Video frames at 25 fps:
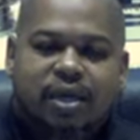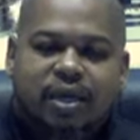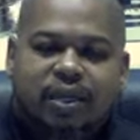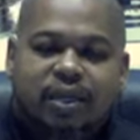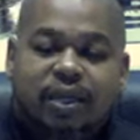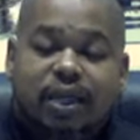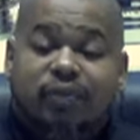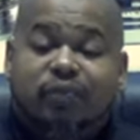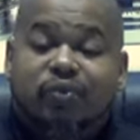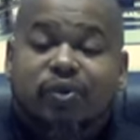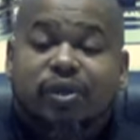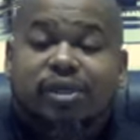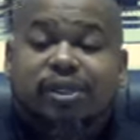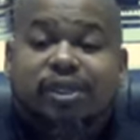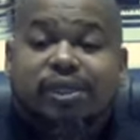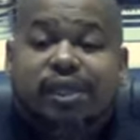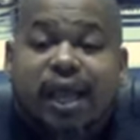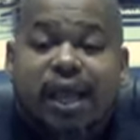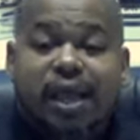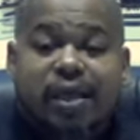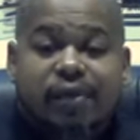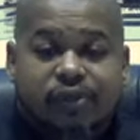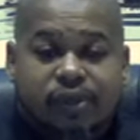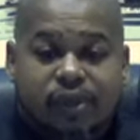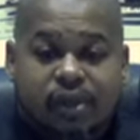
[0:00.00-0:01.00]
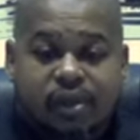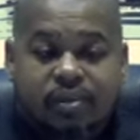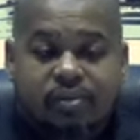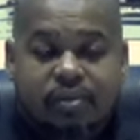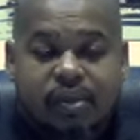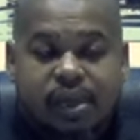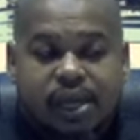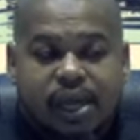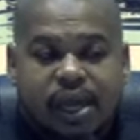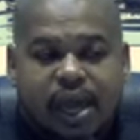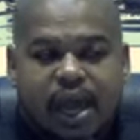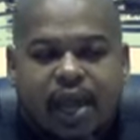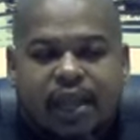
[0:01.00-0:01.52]
that would save them,
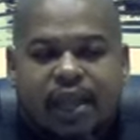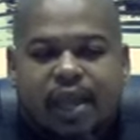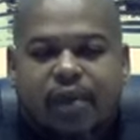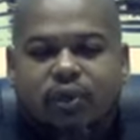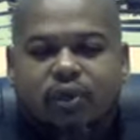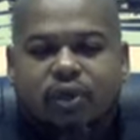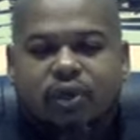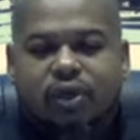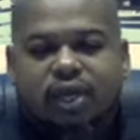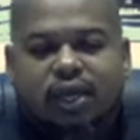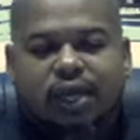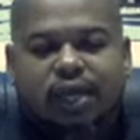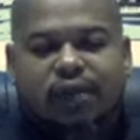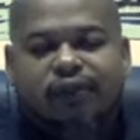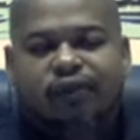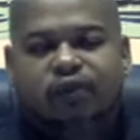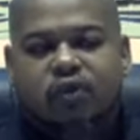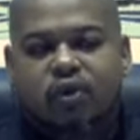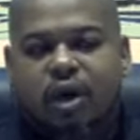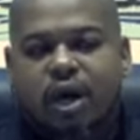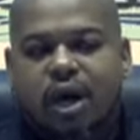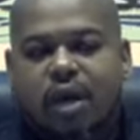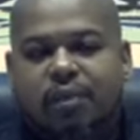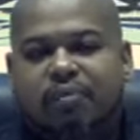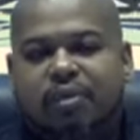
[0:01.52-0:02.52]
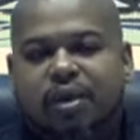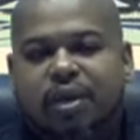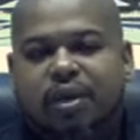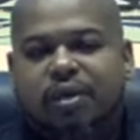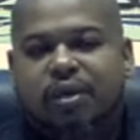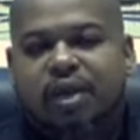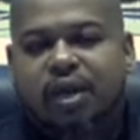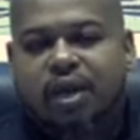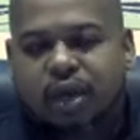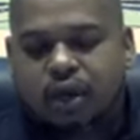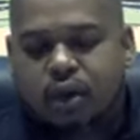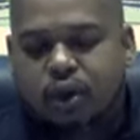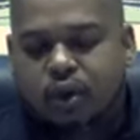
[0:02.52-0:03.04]
and they were looking for a
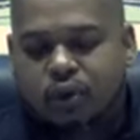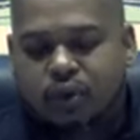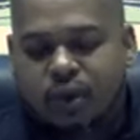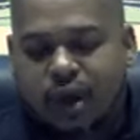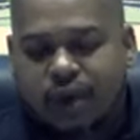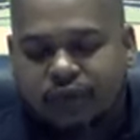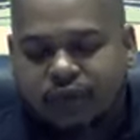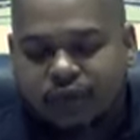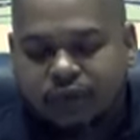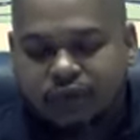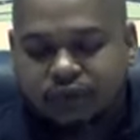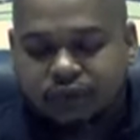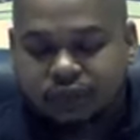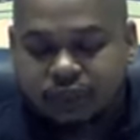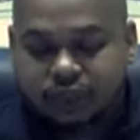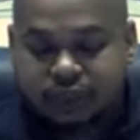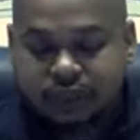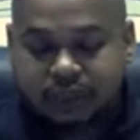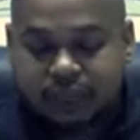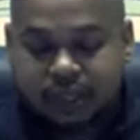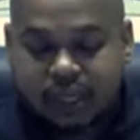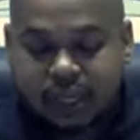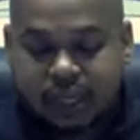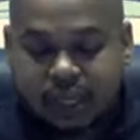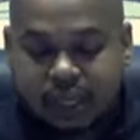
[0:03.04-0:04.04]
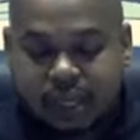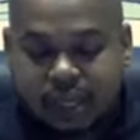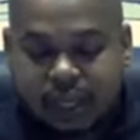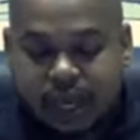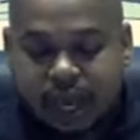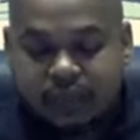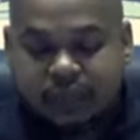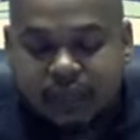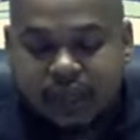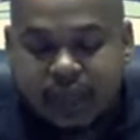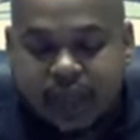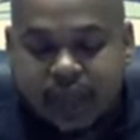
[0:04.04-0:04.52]
political revolution at the